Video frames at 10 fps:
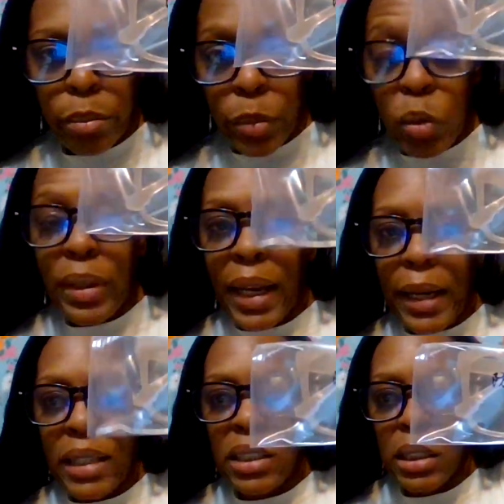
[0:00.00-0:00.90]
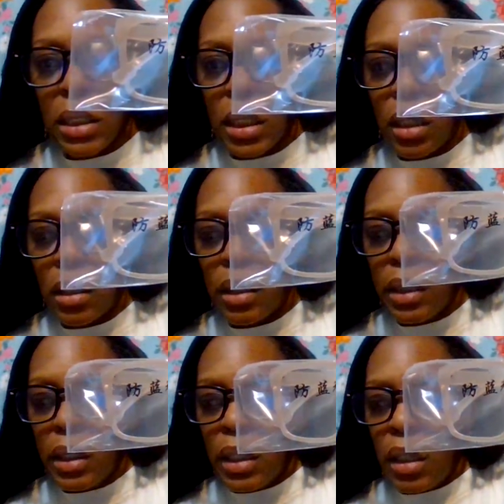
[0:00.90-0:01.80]
blue light glasses look.
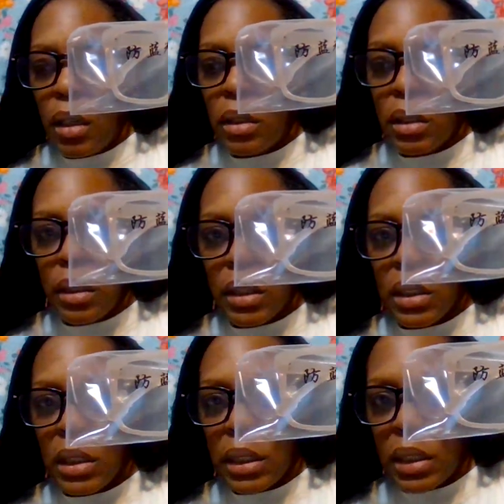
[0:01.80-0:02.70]
So this is the